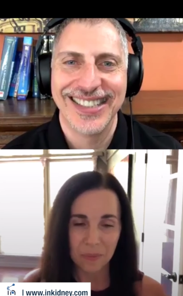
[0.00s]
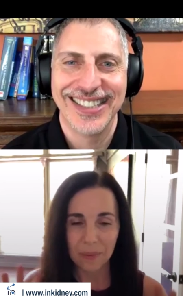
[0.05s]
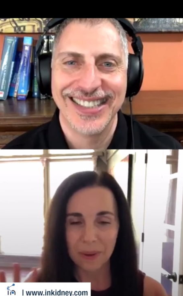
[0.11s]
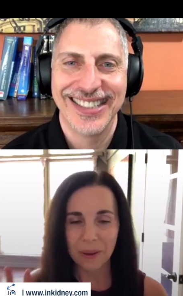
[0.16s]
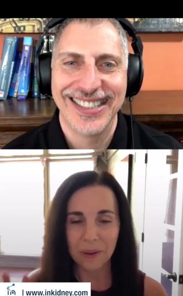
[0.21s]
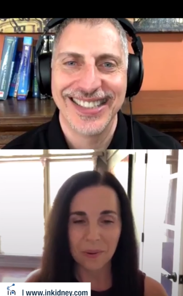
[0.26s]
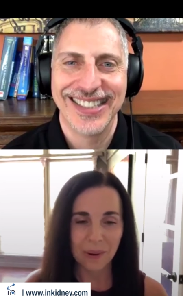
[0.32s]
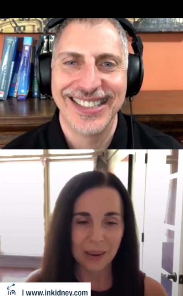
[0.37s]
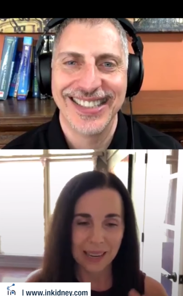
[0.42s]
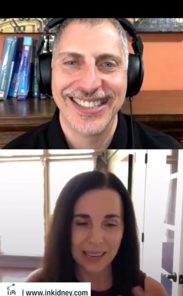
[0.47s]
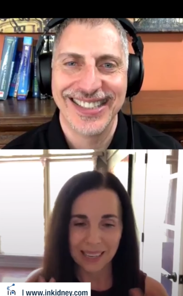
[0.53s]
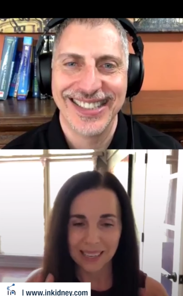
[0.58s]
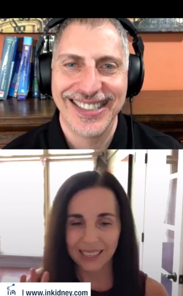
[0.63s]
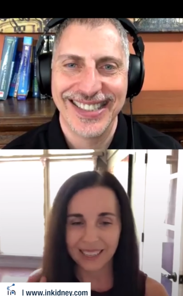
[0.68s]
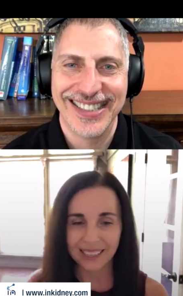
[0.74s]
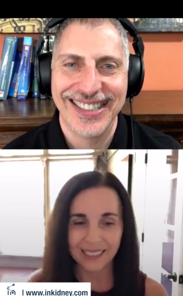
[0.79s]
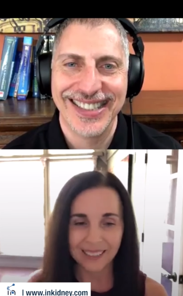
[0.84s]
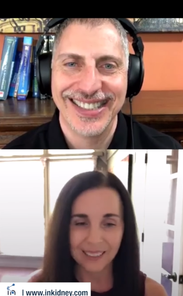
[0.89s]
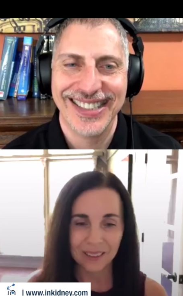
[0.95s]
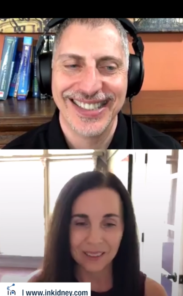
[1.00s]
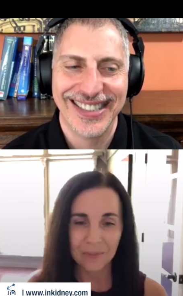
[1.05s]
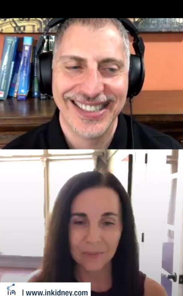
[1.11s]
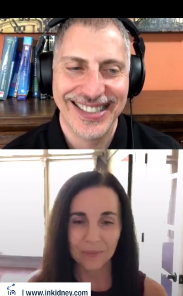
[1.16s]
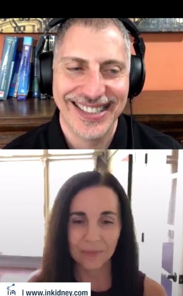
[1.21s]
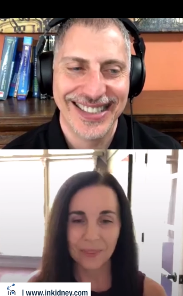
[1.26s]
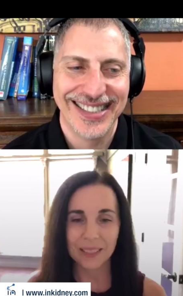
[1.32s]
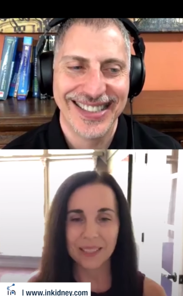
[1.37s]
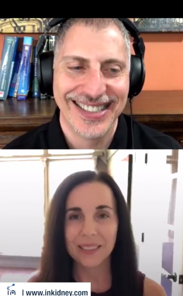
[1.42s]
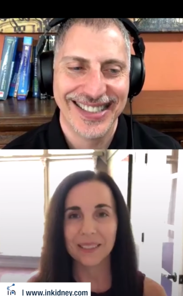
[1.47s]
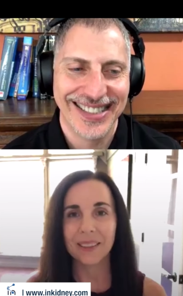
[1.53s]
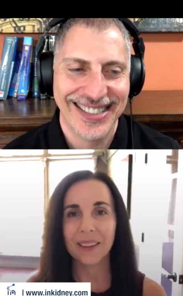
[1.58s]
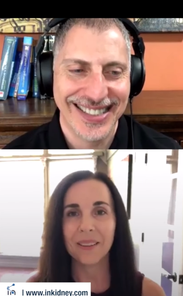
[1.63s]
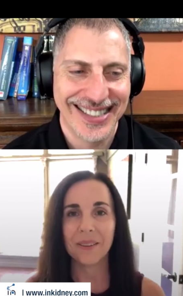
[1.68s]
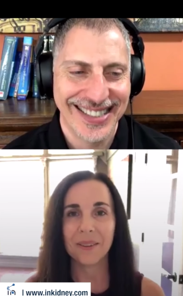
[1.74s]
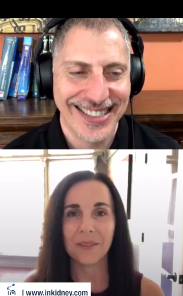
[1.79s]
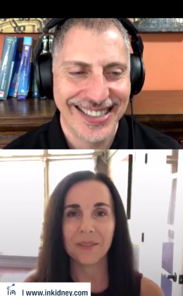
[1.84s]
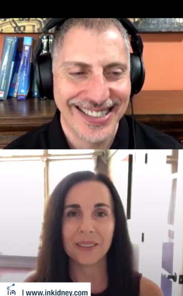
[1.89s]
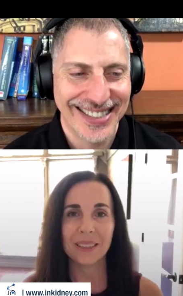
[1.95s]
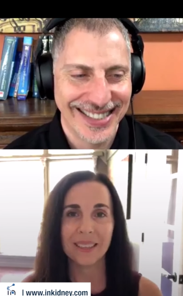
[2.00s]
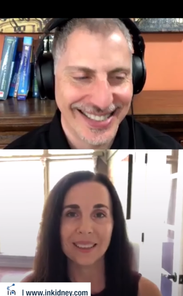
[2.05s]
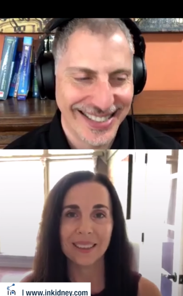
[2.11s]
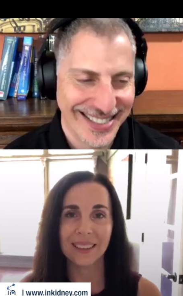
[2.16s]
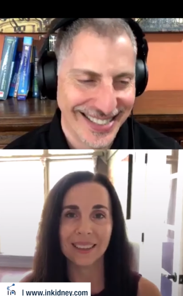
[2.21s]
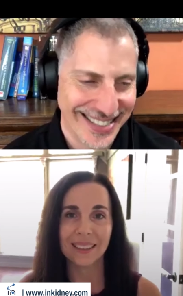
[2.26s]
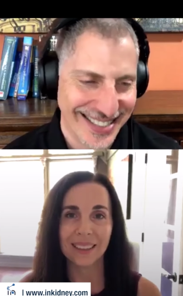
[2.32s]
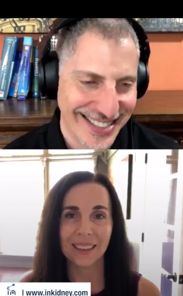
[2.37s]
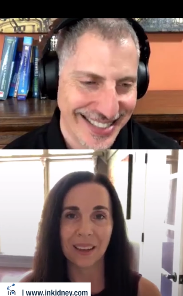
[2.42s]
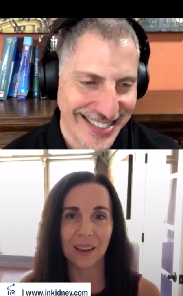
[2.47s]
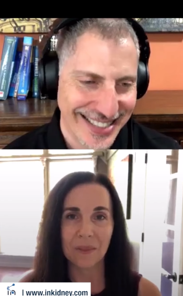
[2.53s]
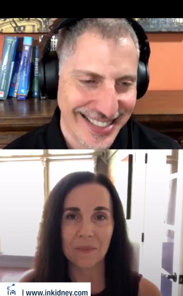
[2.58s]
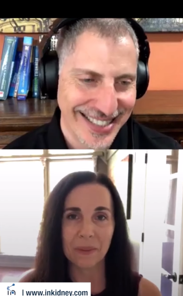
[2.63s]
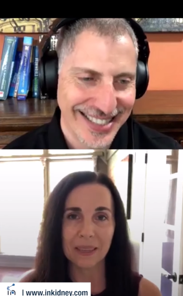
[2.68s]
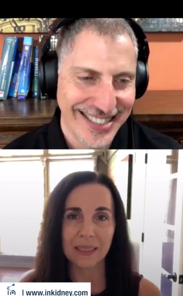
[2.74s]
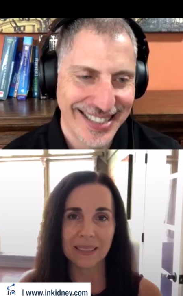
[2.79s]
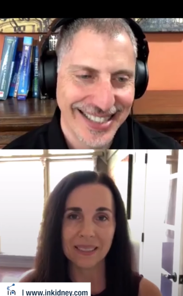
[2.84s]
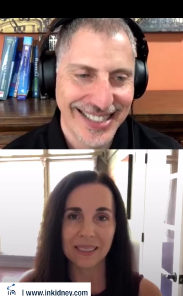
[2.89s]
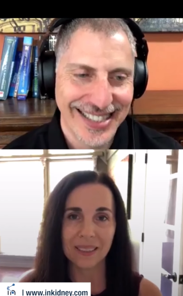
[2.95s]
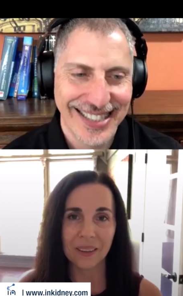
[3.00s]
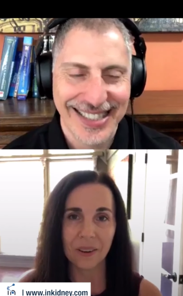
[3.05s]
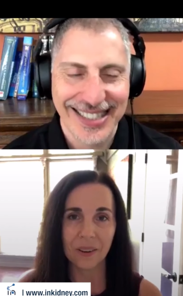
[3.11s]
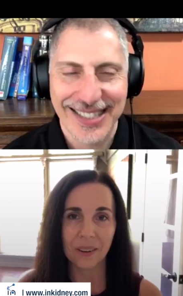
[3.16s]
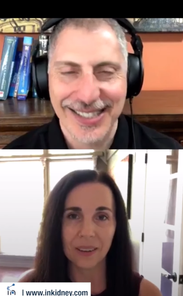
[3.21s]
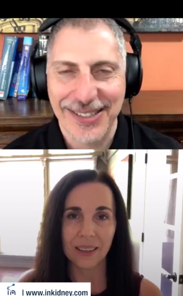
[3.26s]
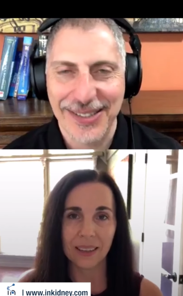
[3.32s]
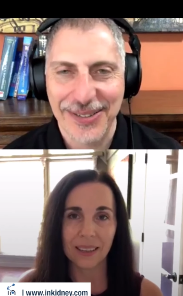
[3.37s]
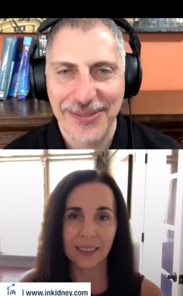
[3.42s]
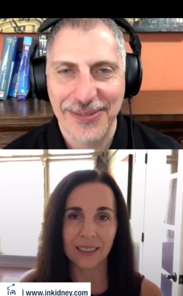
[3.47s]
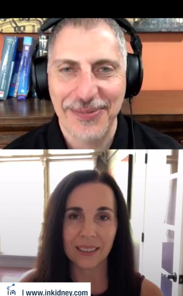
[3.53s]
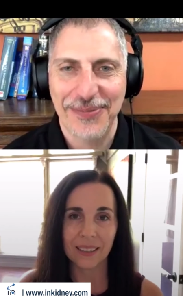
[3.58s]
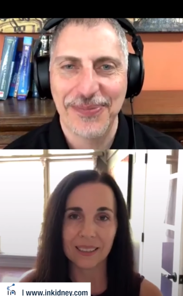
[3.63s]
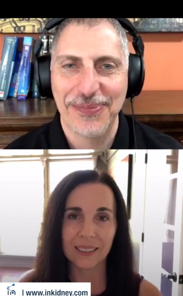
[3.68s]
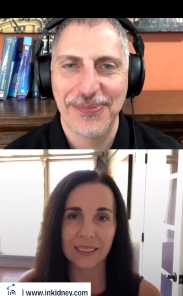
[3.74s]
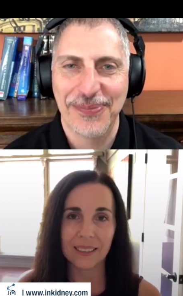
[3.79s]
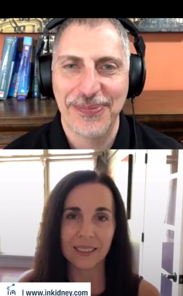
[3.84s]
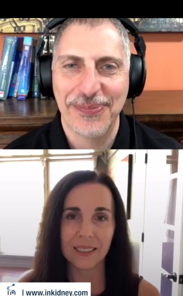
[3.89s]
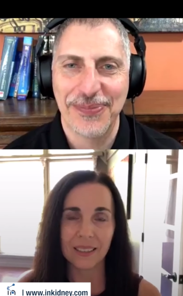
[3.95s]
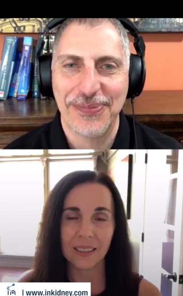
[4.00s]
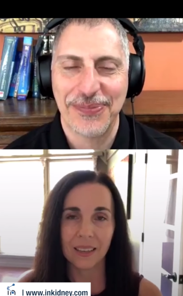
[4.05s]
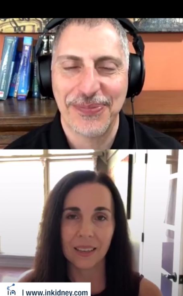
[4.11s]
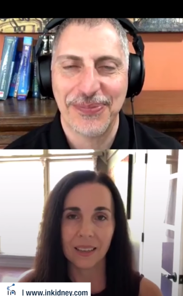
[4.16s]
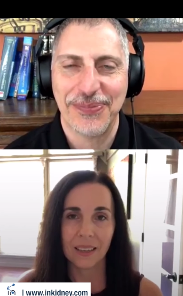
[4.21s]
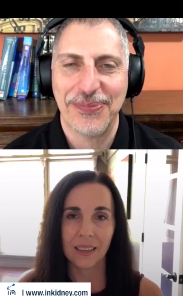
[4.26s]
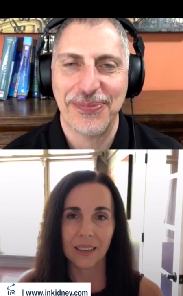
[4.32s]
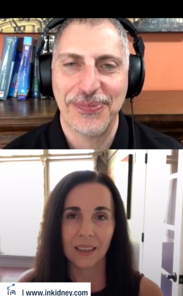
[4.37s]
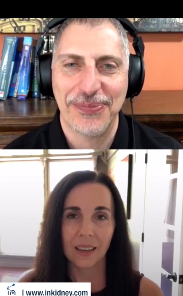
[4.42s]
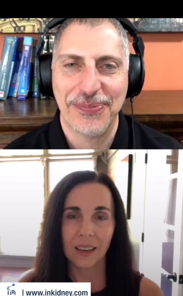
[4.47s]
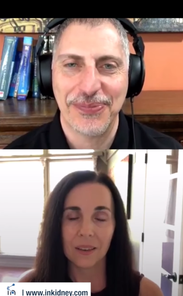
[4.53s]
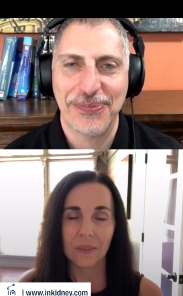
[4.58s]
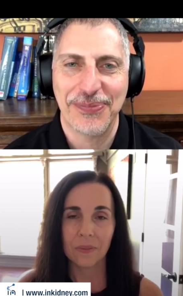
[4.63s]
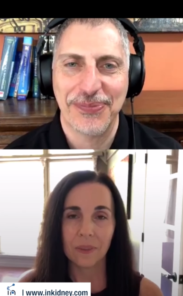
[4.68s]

Speaker 1: keeping me awake. Um, that's another re- thing that got me into yoga is